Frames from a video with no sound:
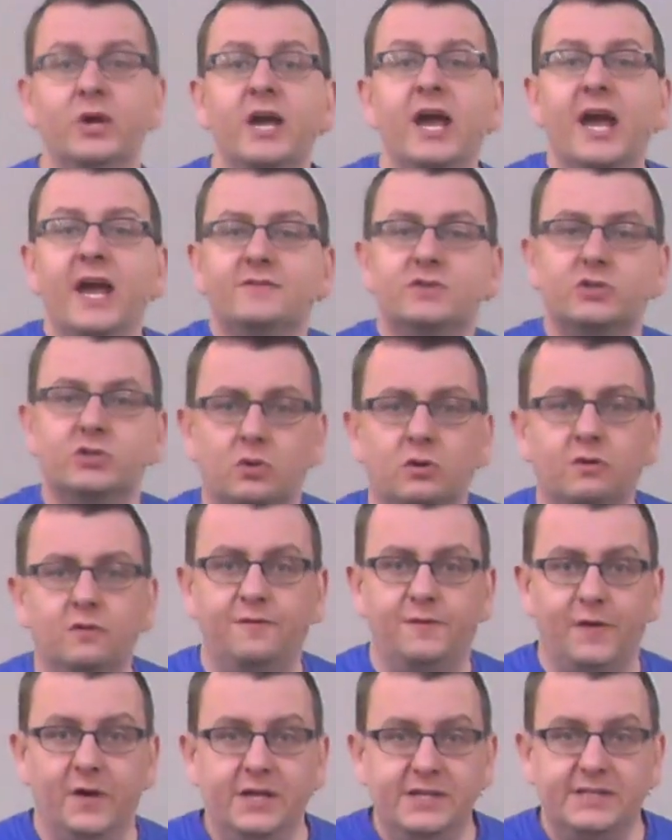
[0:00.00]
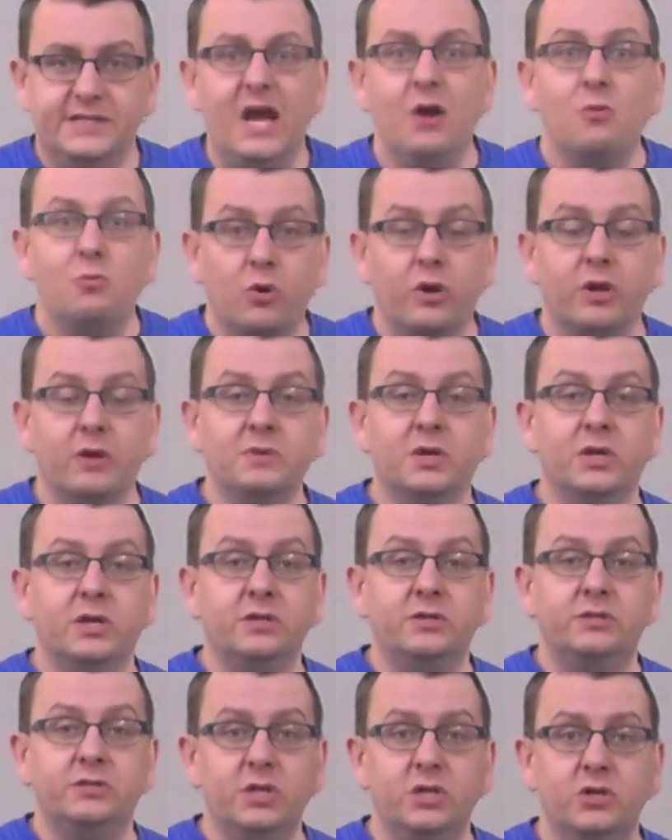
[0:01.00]
If Saul finds out what I'm going to
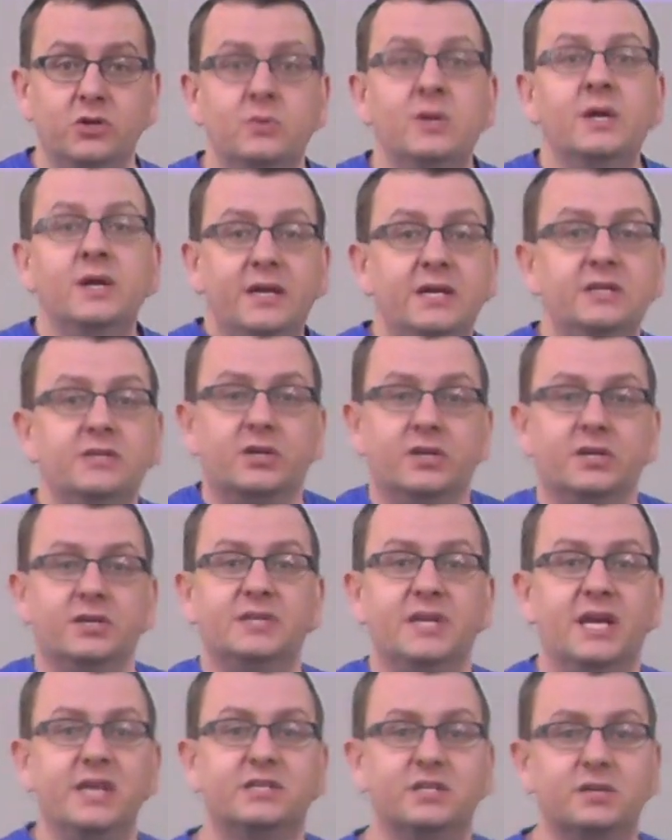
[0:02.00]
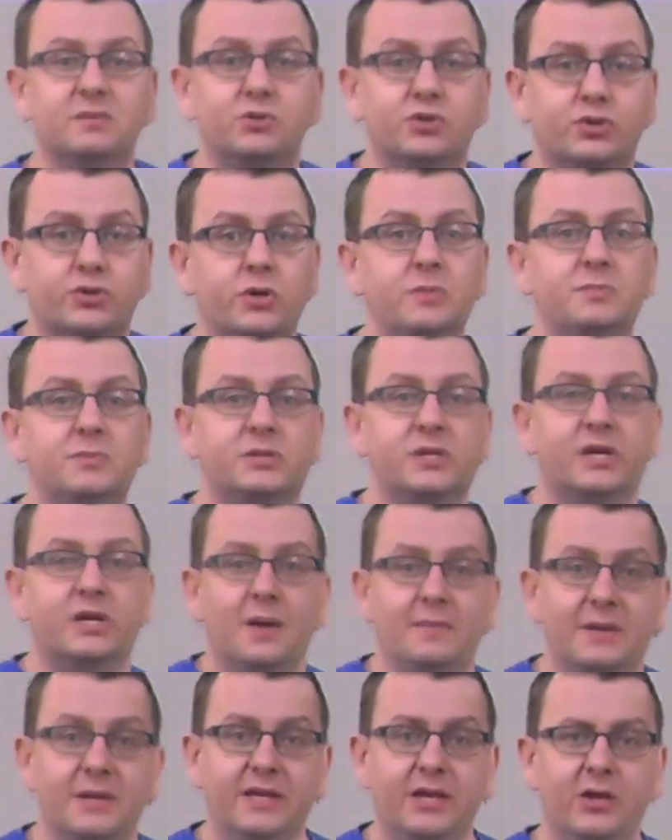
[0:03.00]
do, he's going to send some troops to
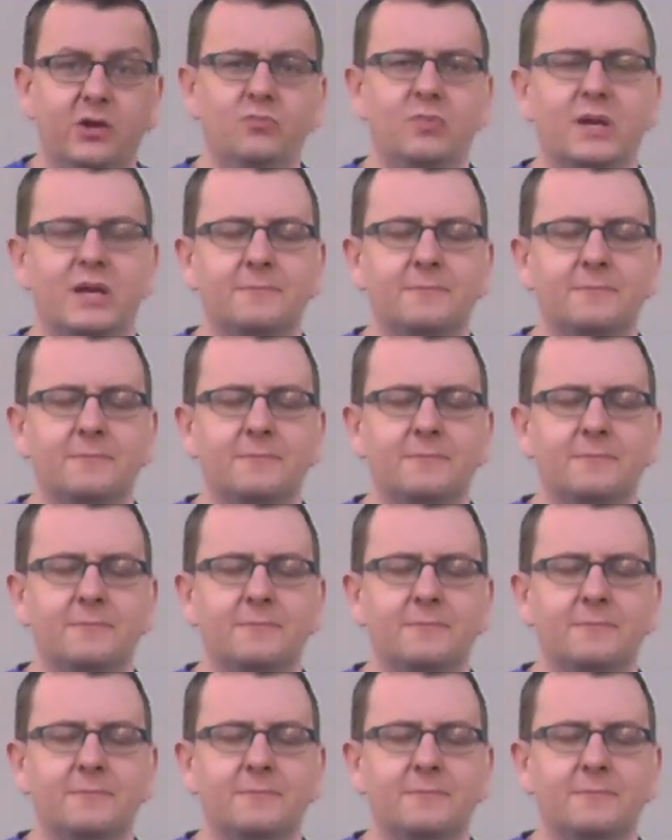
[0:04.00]
come and kill me.